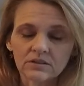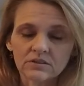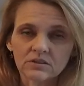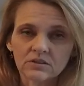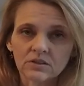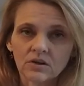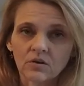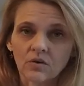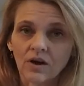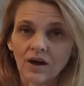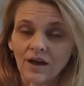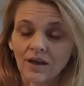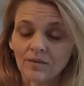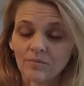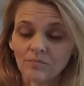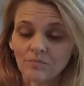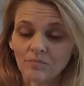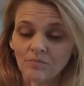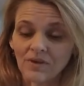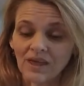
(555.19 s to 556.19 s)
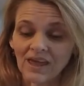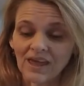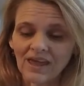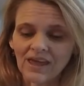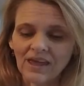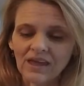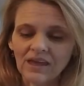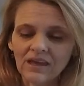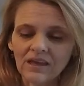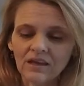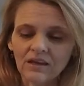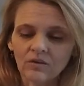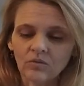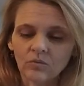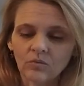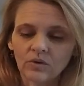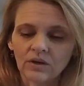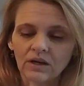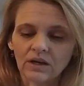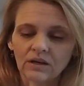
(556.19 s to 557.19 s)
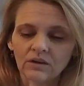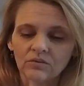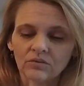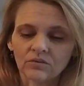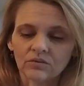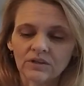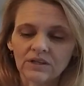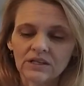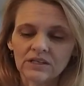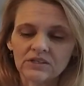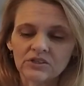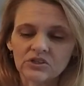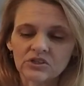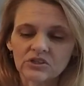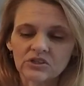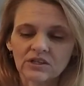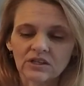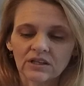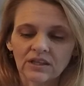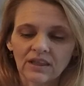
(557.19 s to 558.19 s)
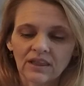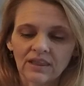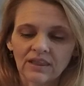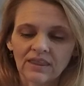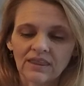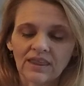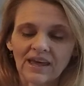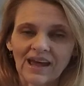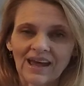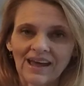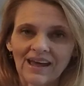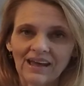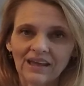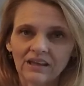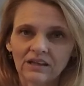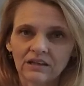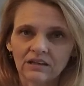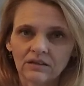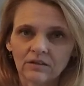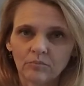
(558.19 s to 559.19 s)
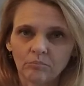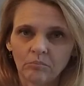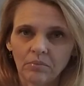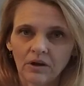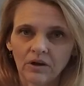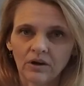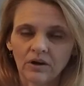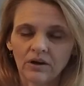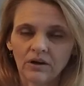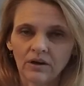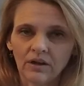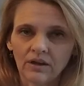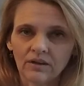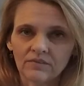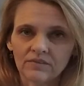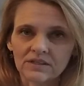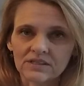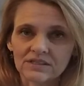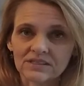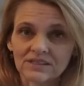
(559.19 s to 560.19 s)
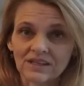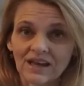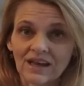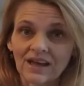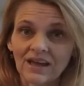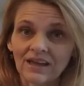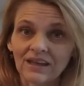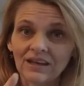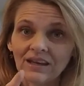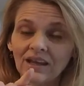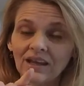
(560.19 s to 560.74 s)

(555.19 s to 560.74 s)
So I may, when I reach that part of the side,